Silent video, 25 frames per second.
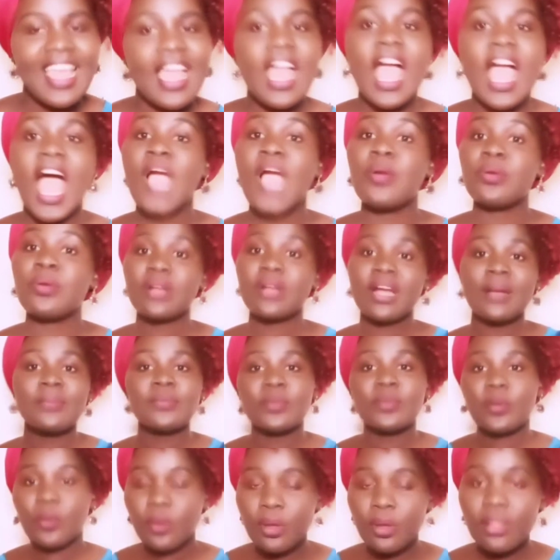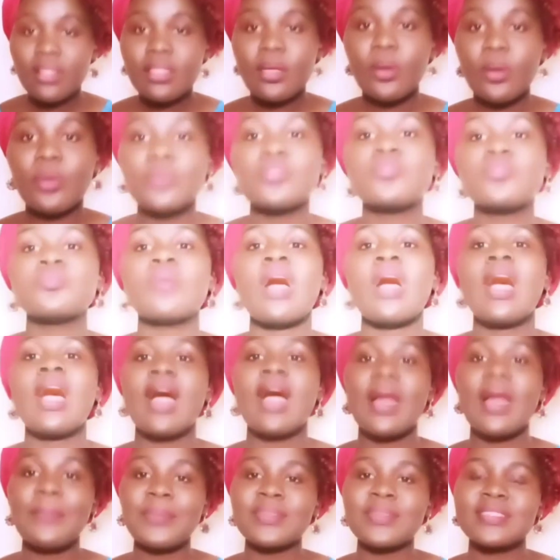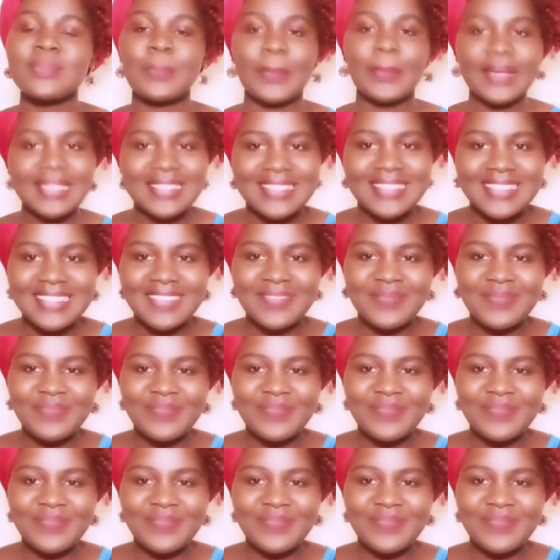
I welcome you all onto a happy space